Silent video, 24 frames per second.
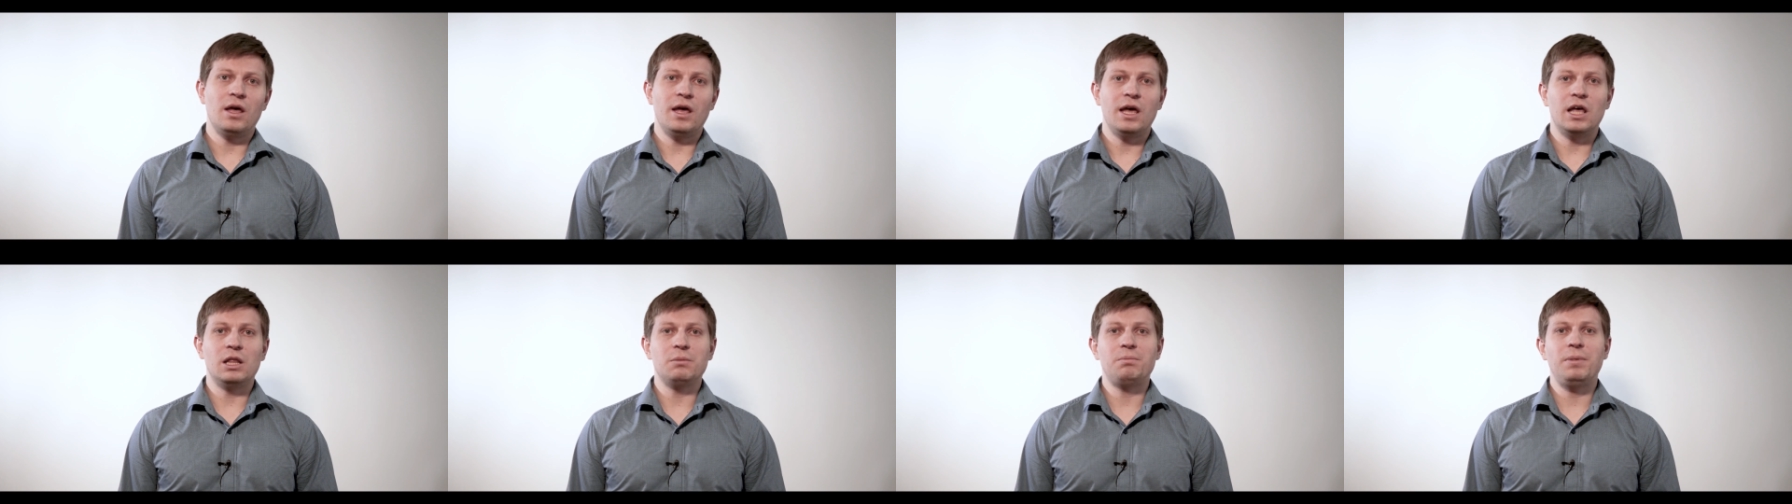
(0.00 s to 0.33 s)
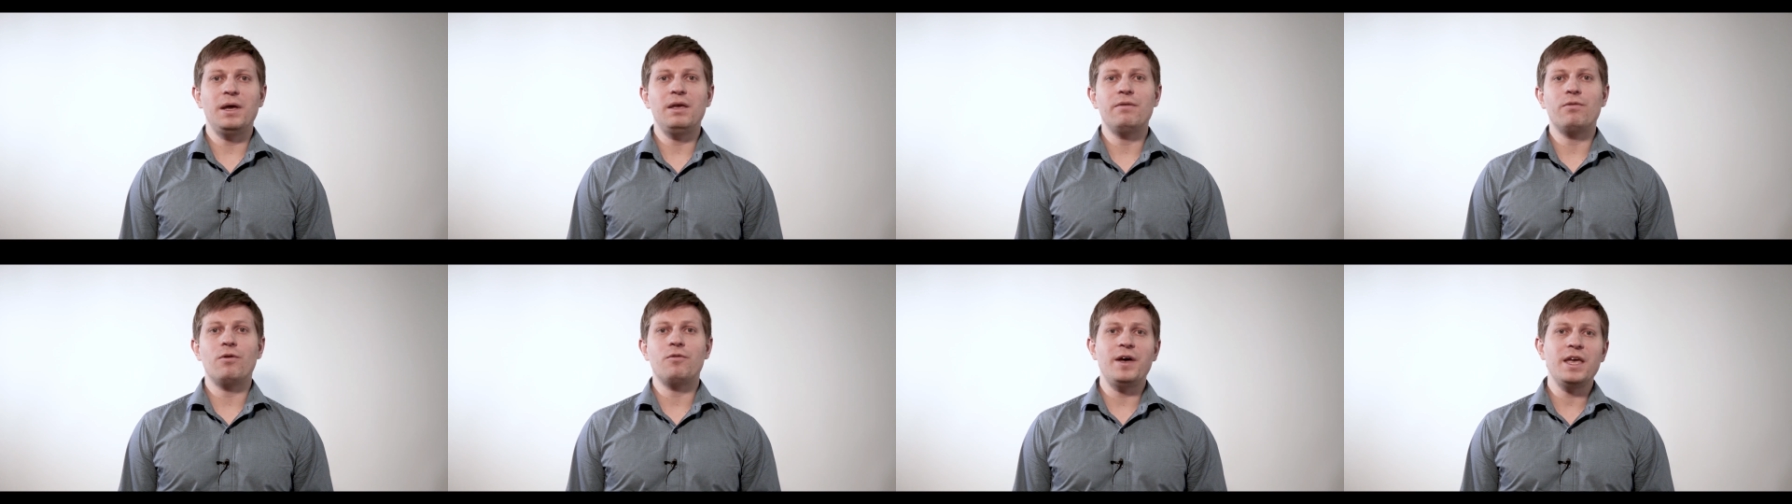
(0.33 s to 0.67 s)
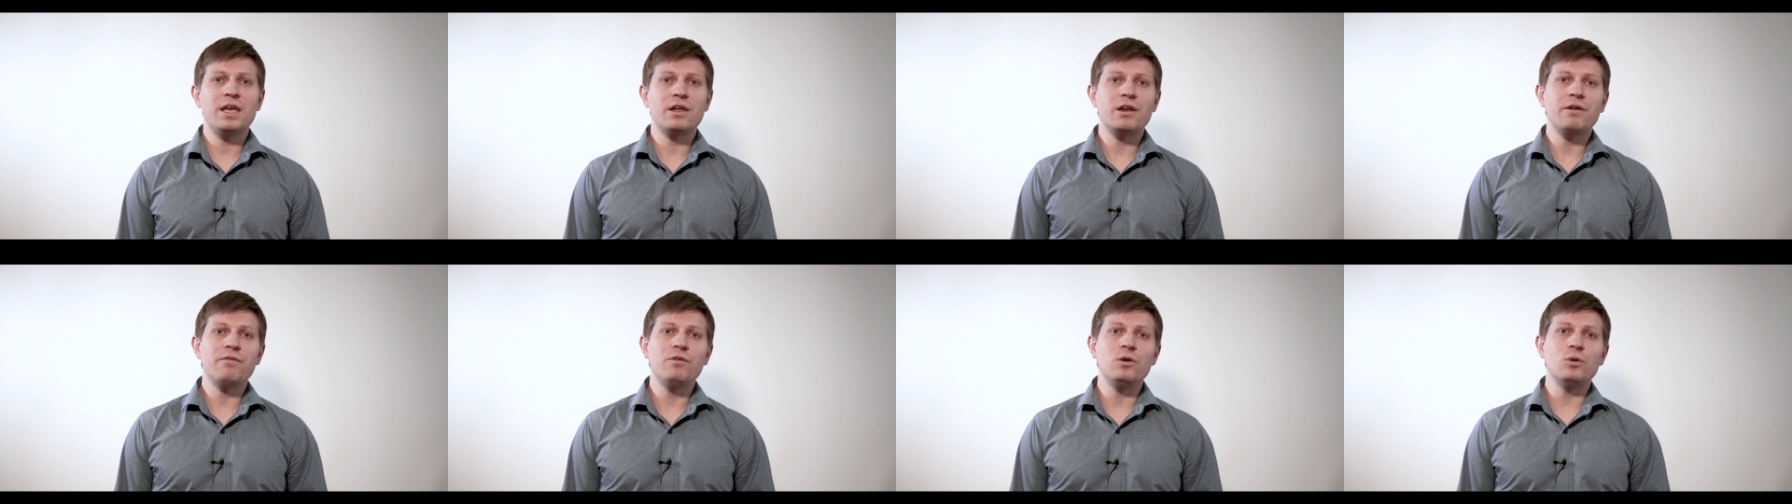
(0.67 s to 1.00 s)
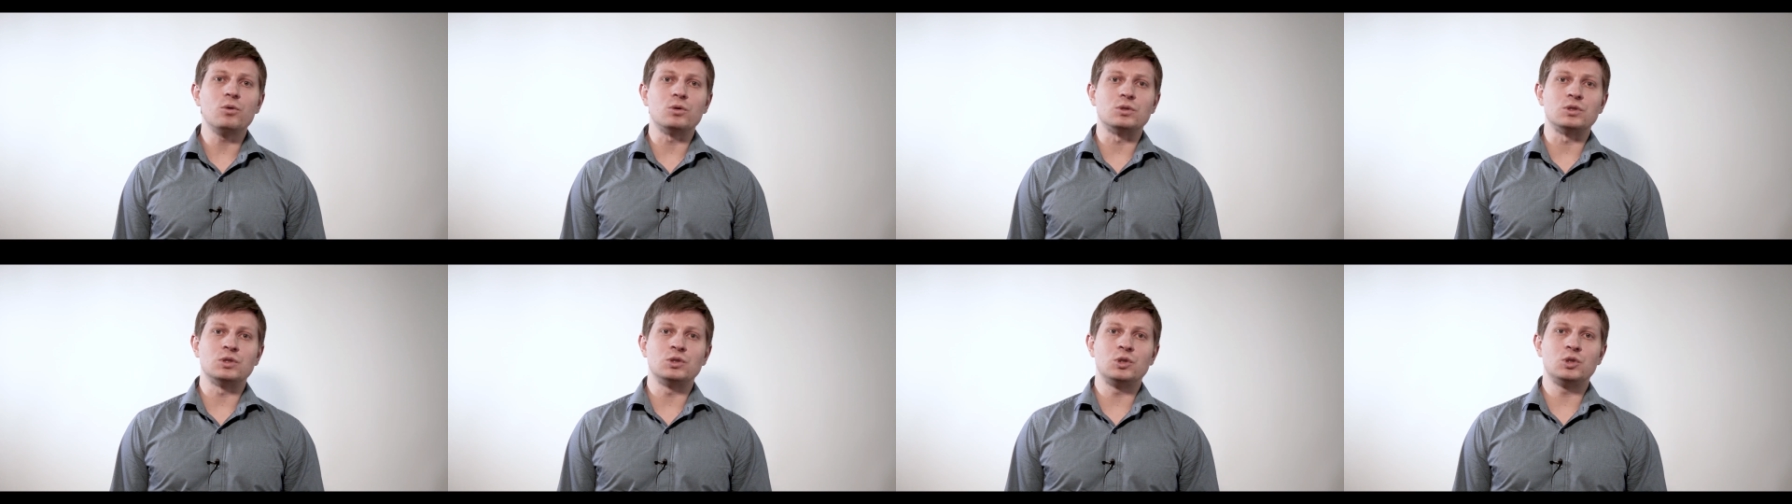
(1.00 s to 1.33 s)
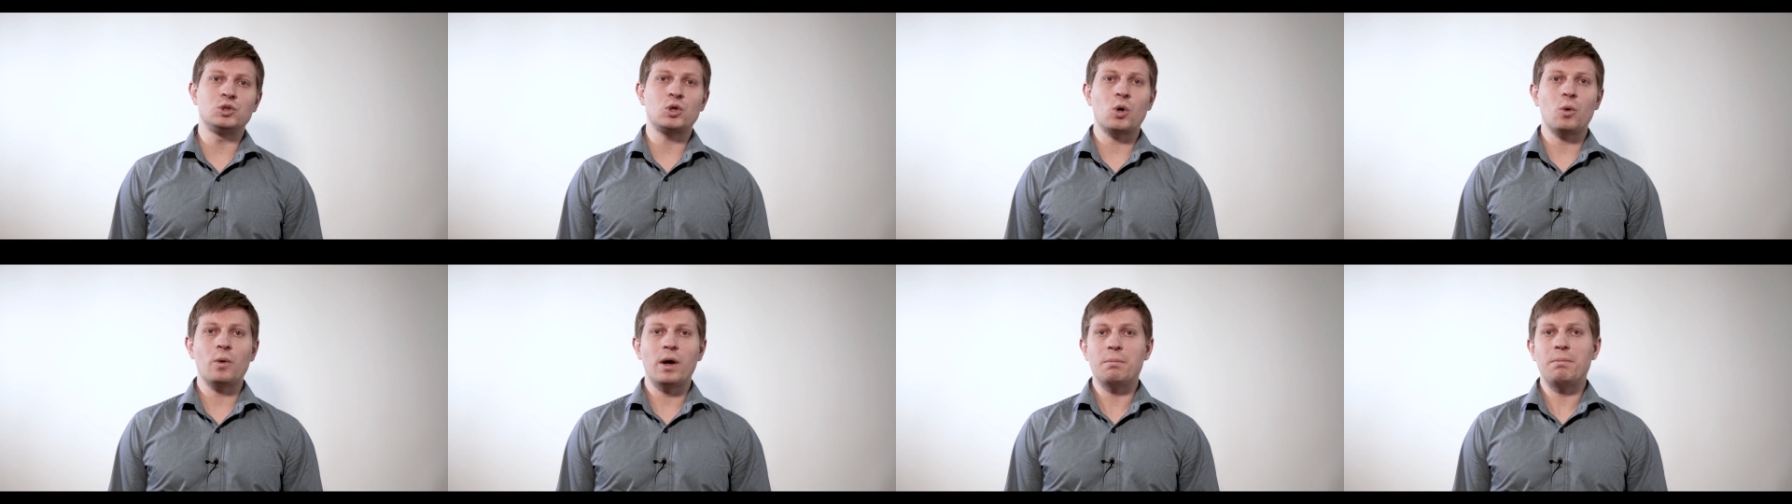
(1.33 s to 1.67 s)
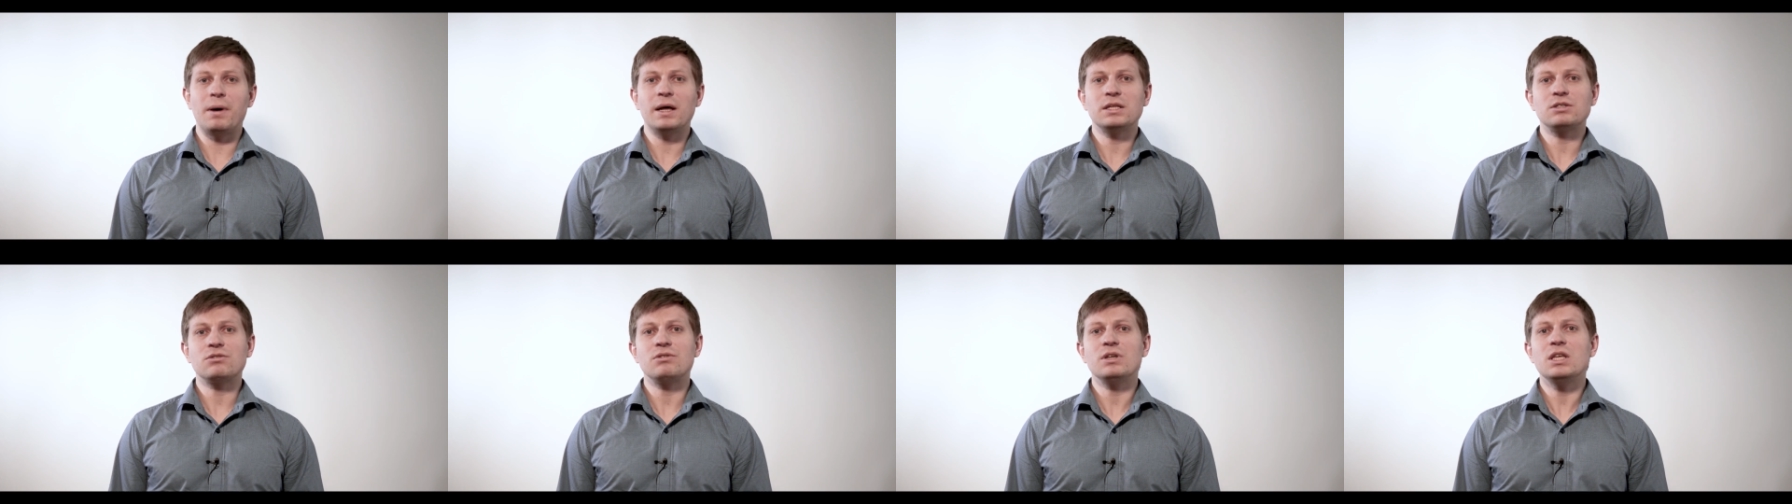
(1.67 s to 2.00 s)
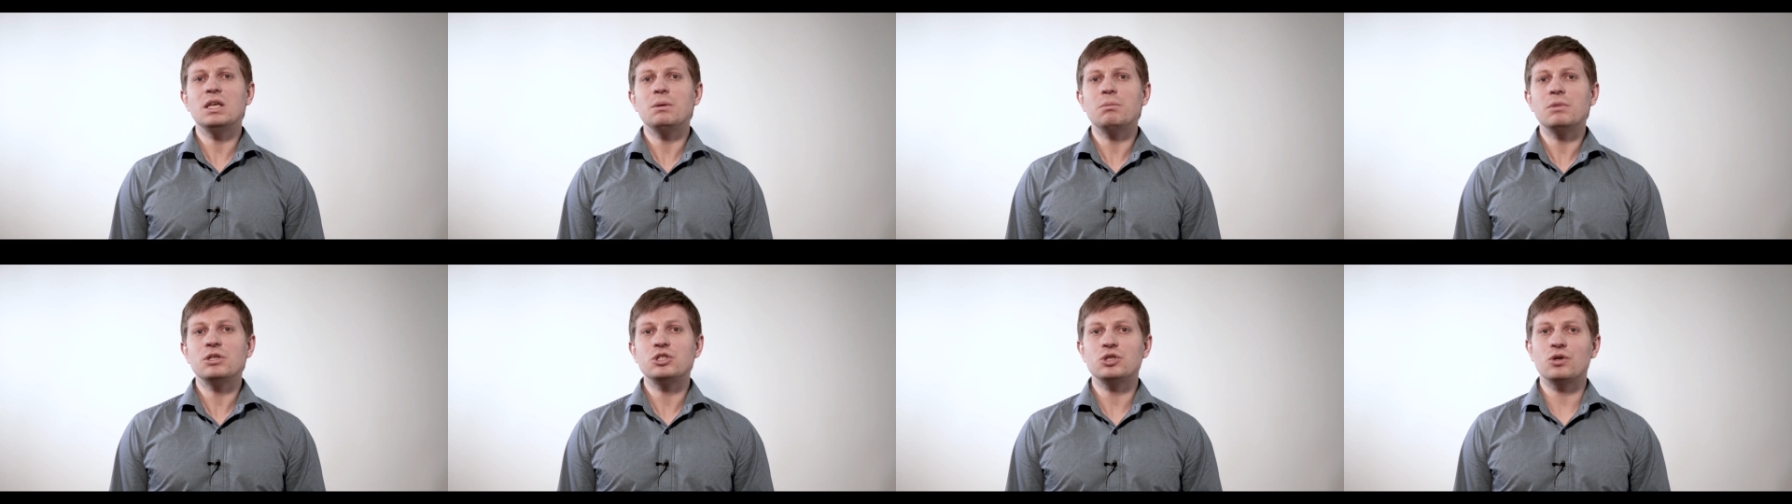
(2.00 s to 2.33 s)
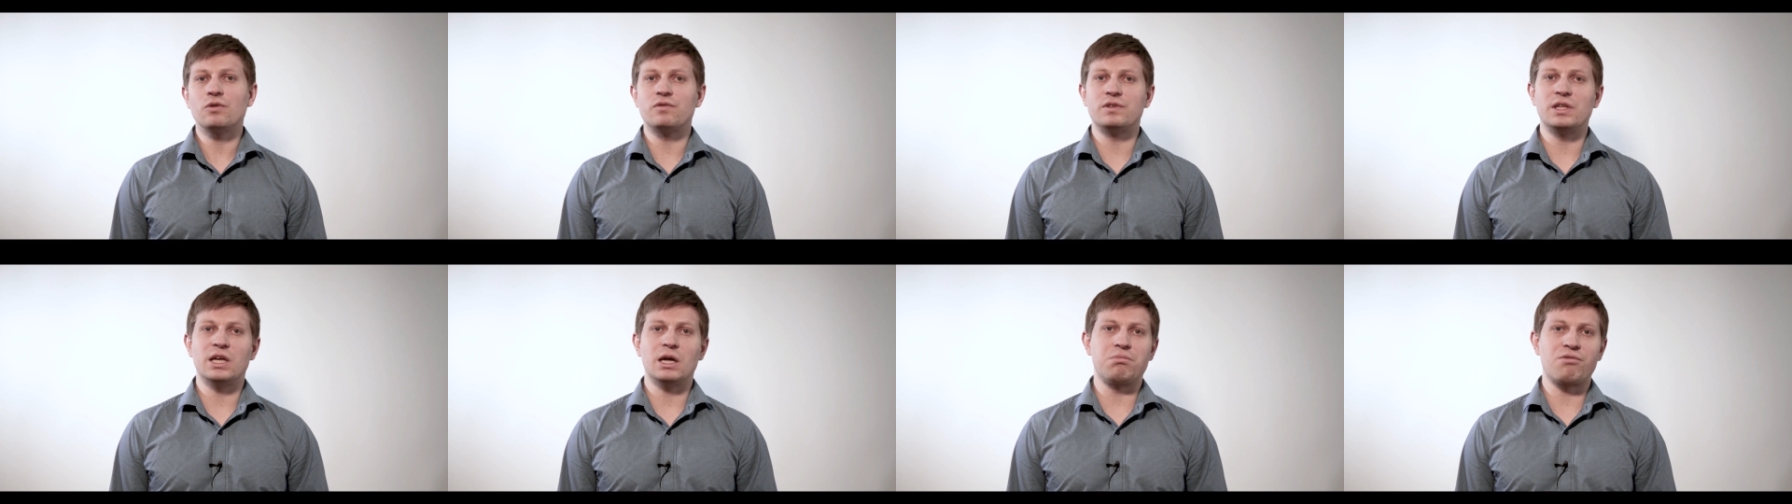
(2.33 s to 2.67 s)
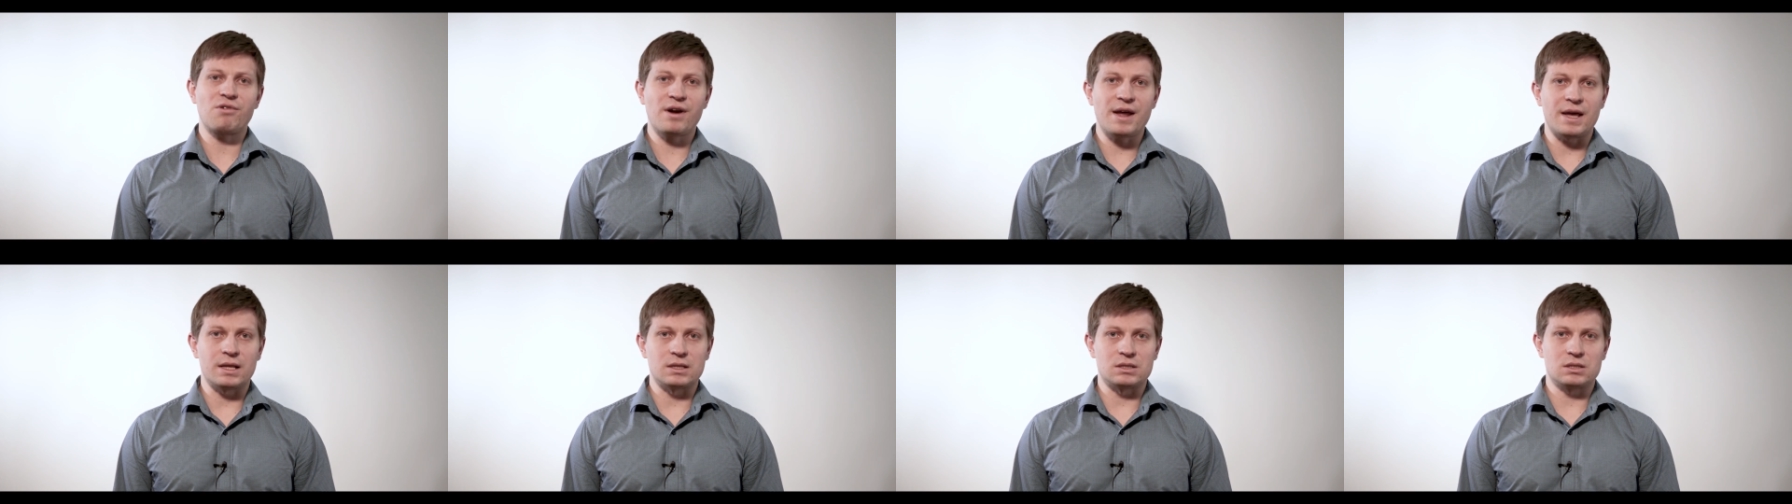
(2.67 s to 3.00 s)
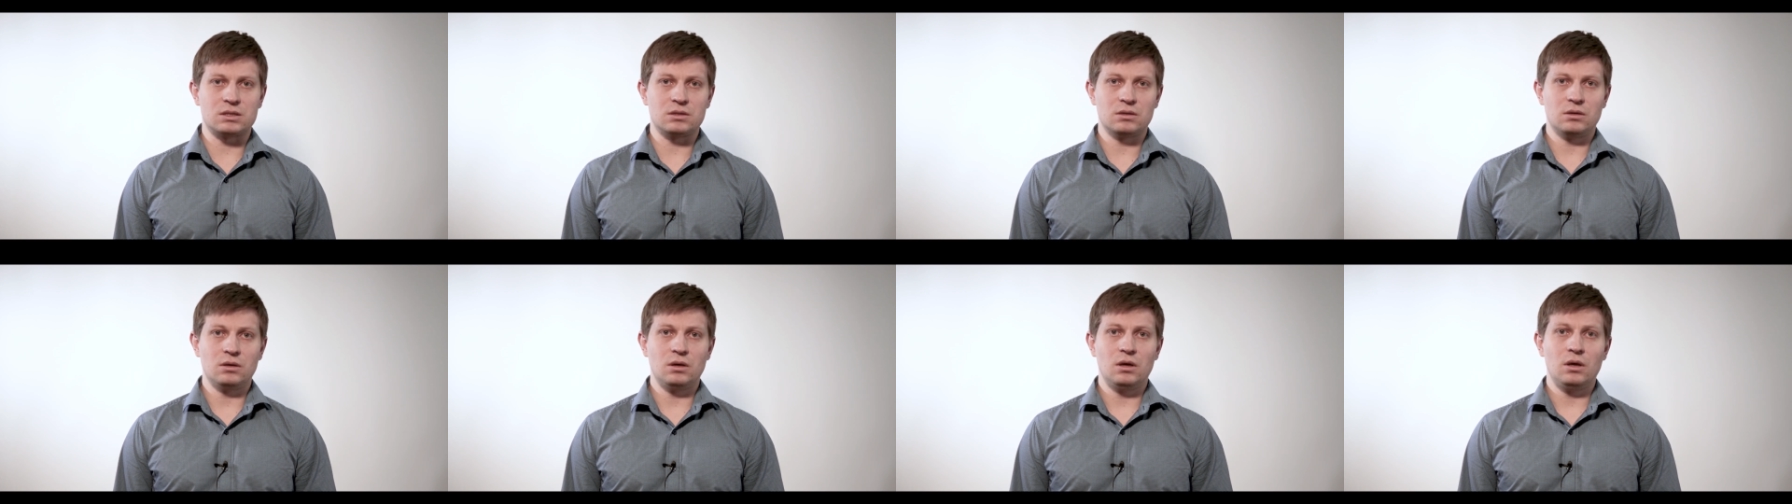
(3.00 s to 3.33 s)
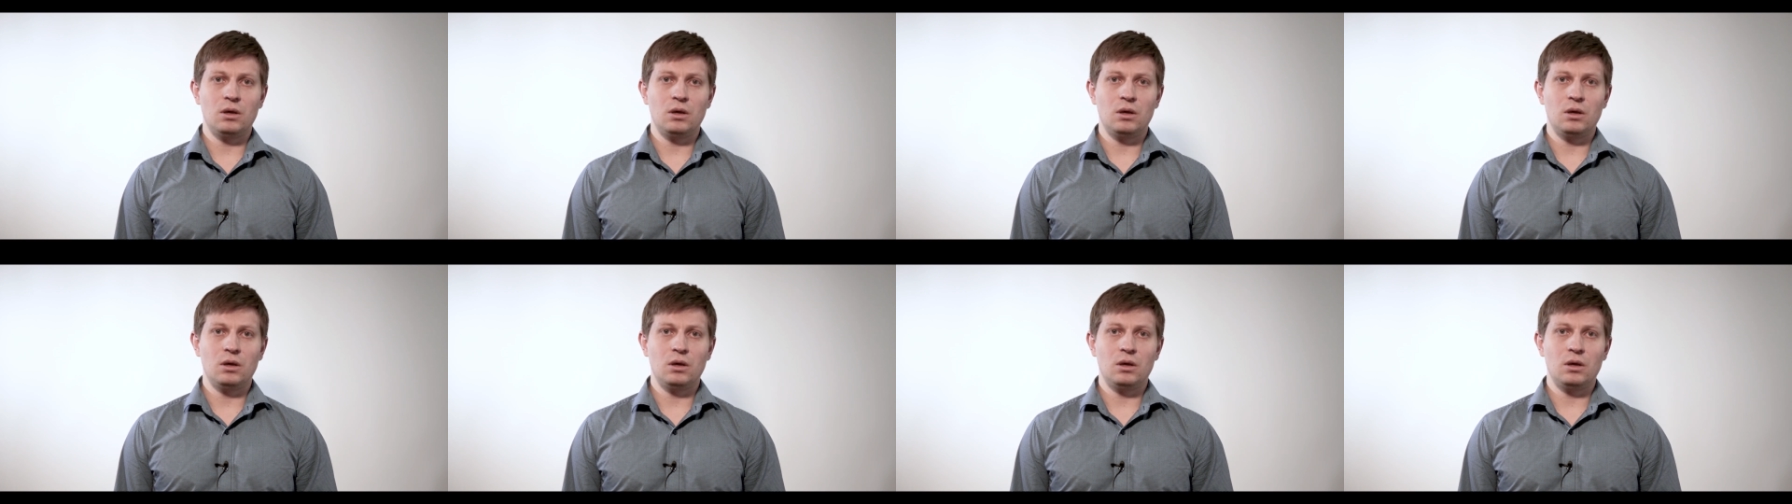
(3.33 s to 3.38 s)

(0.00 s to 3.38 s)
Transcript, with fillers: and pay for fake reviews to draw a better image of their brands.